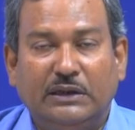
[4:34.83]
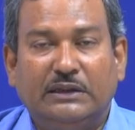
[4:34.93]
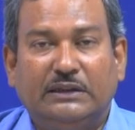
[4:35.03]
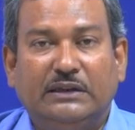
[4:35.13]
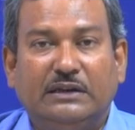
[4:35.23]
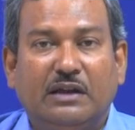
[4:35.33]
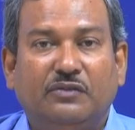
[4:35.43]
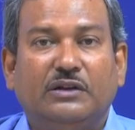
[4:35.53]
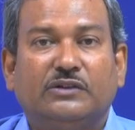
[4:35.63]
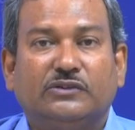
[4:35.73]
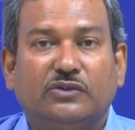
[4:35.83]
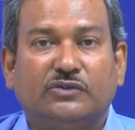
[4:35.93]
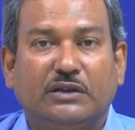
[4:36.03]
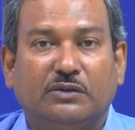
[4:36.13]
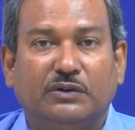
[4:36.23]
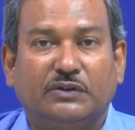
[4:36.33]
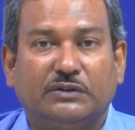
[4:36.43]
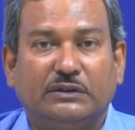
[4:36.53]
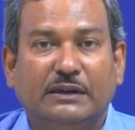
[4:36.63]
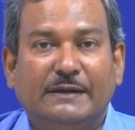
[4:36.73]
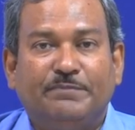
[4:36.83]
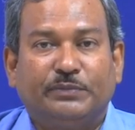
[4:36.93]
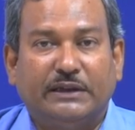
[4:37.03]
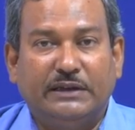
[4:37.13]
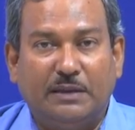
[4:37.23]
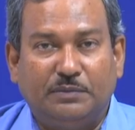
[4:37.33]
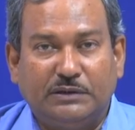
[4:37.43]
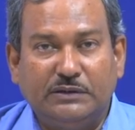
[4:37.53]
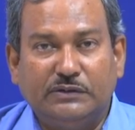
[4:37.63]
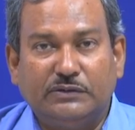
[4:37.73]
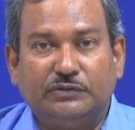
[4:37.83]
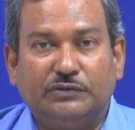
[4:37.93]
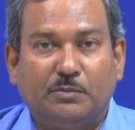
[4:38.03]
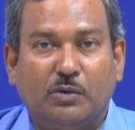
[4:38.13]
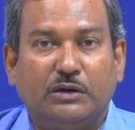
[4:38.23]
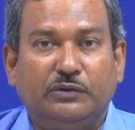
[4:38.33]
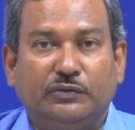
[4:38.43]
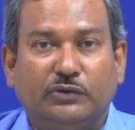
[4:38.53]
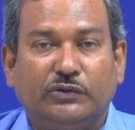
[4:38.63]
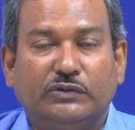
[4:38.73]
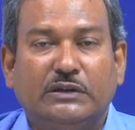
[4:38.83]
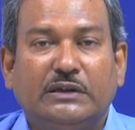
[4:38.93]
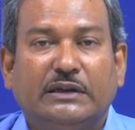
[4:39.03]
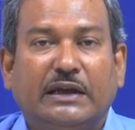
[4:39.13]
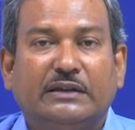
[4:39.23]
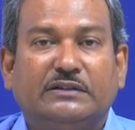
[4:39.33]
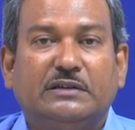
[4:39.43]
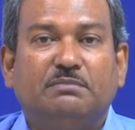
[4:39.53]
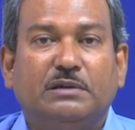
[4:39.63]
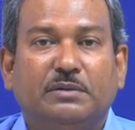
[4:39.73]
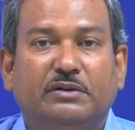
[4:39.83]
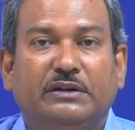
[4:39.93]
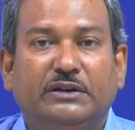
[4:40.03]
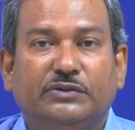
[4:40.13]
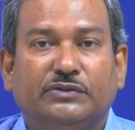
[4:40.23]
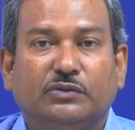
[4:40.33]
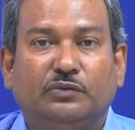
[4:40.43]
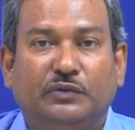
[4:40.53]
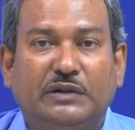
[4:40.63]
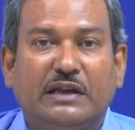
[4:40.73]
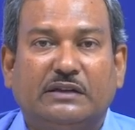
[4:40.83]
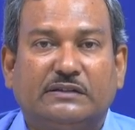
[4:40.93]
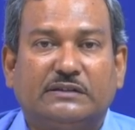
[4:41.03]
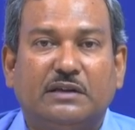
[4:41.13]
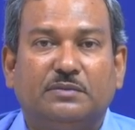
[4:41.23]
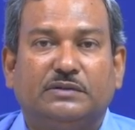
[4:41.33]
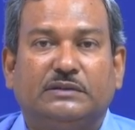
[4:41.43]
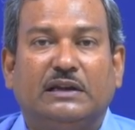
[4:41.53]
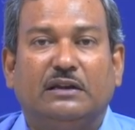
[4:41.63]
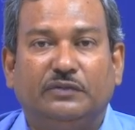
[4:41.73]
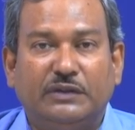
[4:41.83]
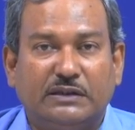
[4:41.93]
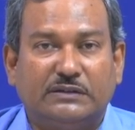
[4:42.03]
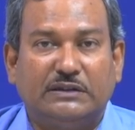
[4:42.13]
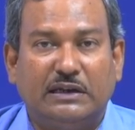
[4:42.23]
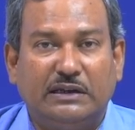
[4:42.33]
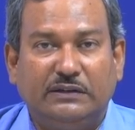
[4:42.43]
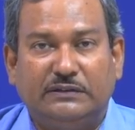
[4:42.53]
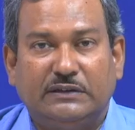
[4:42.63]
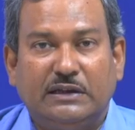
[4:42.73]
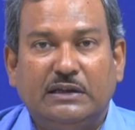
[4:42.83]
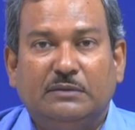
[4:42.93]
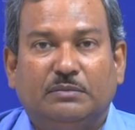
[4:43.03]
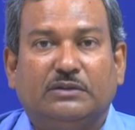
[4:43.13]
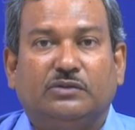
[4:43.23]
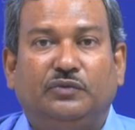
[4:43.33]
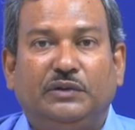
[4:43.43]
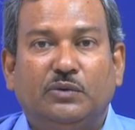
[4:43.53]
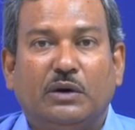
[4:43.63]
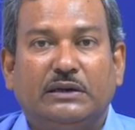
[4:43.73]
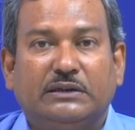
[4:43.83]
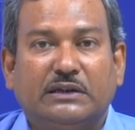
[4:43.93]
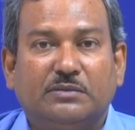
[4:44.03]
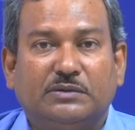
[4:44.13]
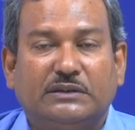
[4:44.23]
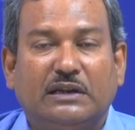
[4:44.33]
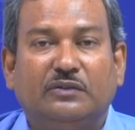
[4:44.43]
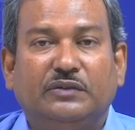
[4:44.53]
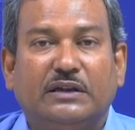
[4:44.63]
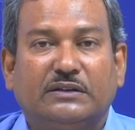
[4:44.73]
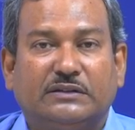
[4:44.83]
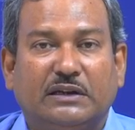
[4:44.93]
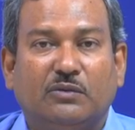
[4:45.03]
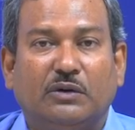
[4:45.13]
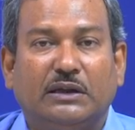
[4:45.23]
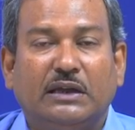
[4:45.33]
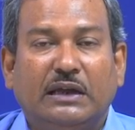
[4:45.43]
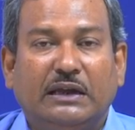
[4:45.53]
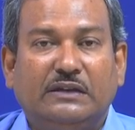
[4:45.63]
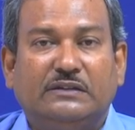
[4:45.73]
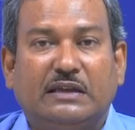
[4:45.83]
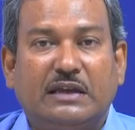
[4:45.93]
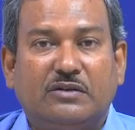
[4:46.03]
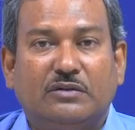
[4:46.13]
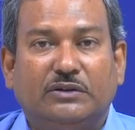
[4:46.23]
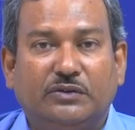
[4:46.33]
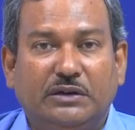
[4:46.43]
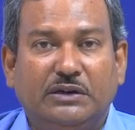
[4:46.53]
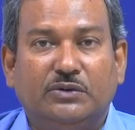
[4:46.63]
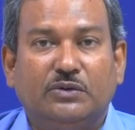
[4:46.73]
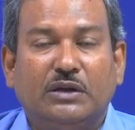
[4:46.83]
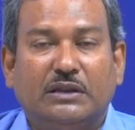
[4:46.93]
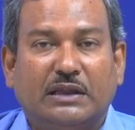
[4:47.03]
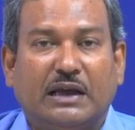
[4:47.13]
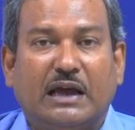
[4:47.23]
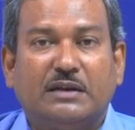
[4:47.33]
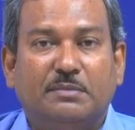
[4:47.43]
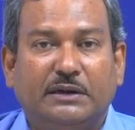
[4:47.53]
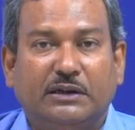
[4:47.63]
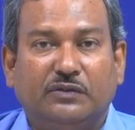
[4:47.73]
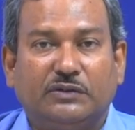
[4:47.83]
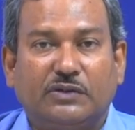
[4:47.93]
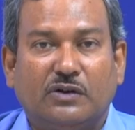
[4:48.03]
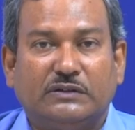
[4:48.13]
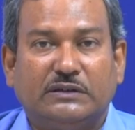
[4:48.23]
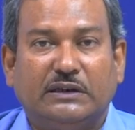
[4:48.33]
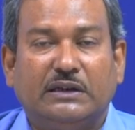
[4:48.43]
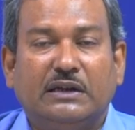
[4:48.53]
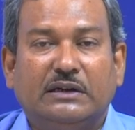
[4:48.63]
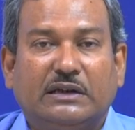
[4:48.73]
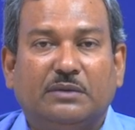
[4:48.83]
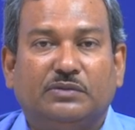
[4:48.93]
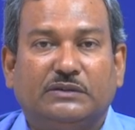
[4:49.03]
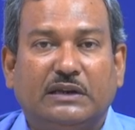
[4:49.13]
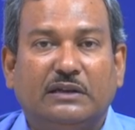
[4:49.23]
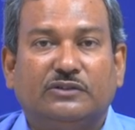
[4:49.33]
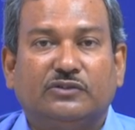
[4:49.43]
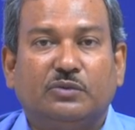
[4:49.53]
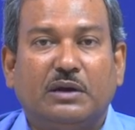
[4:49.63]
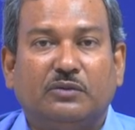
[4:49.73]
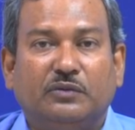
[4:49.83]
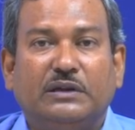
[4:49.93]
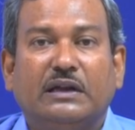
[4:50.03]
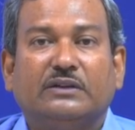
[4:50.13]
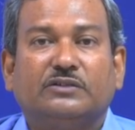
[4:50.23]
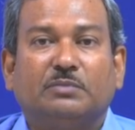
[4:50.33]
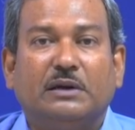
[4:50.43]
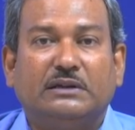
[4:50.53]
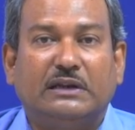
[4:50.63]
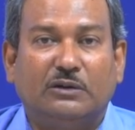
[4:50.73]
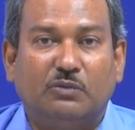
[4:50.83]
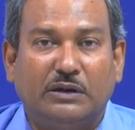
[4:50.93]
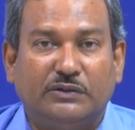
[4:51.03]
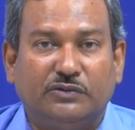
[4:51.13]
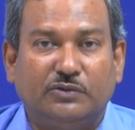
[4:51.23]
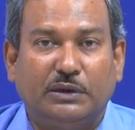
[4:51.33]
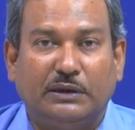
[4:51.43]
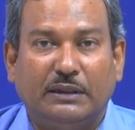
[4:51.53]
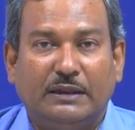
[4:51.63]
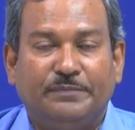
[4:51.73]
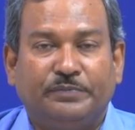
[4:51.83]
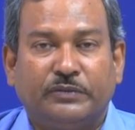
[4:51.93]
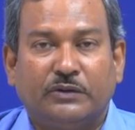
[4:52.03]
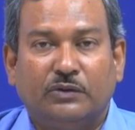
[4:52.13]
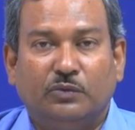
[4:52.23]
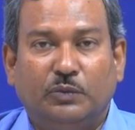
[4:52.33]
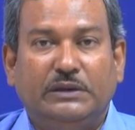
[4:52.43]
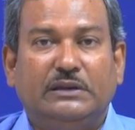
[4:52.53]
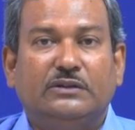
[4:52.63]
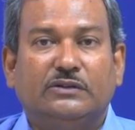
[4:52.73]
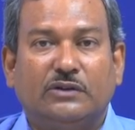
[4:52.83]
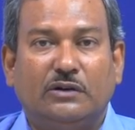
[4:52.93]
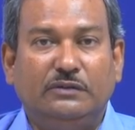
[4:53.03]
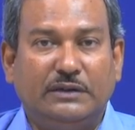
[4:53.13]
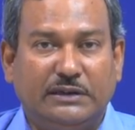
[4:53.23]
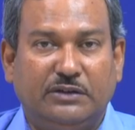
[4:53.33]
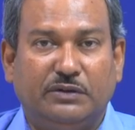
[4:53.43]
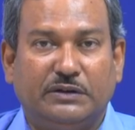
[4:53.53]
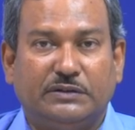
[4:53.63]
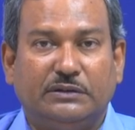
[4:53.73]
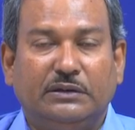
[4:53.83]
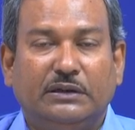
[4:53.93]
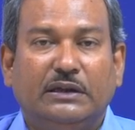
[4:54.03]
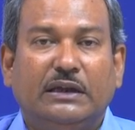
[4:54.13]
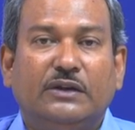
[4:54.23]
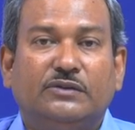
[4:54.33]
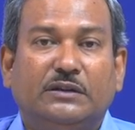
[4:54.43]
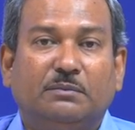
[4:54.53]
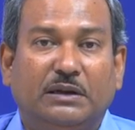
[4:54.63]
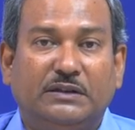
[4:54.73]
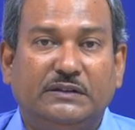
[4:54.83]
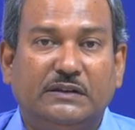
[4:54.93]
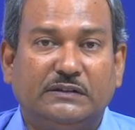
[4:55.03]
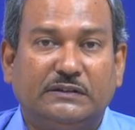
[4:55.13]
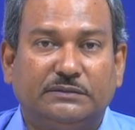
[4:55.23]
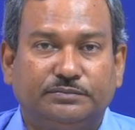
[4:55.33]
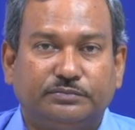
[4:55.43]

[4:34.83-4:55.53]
the Navier-Stokes equation in absence of a body force can simply be reduced to Vx times del Vx del x plus Vy times del Vx del y is equal to nu, the kinematic viscosity, times del square Vx by del y square. We then solve that equation using Blasius